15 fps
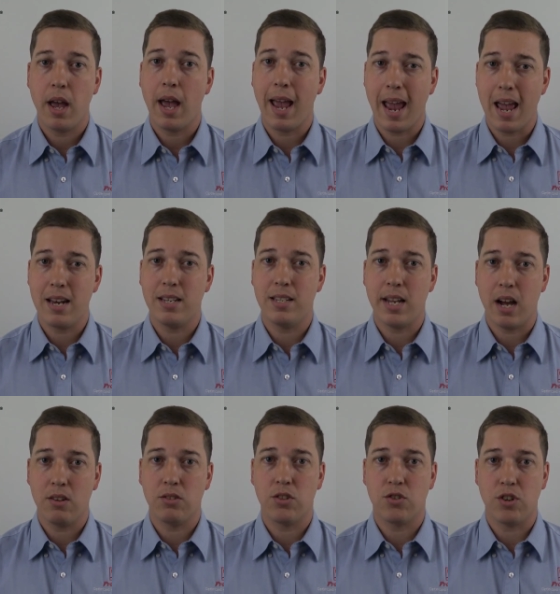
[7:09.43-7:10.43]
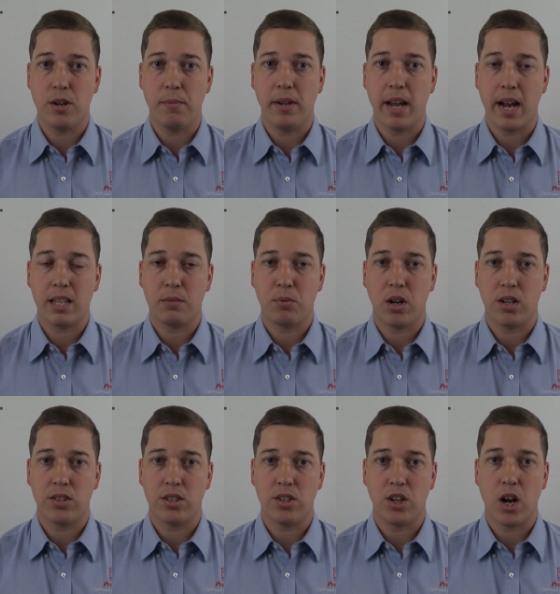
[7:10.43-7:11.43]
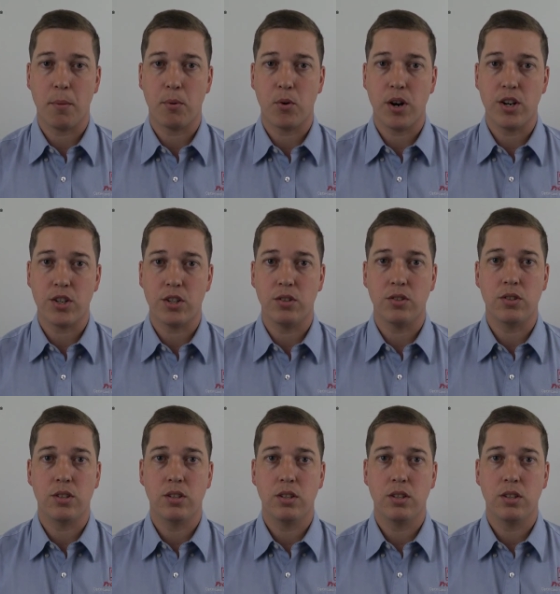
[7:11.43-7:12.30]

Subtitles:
and downstream gas processing operations.